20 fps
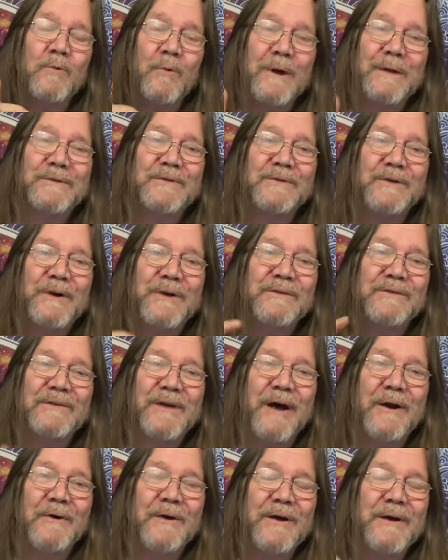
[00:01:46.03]
Wednesdays,
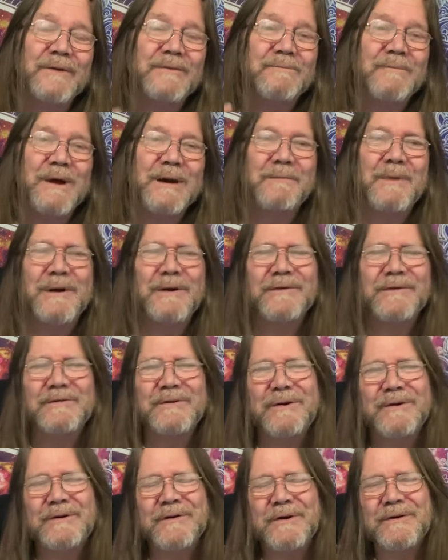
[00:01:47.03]
Saturdays, many, many
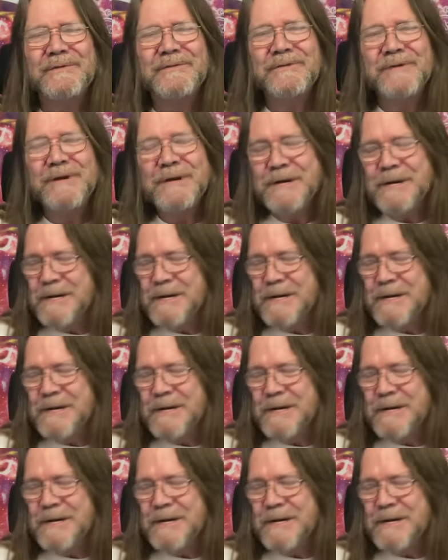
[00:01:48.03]
Sundays.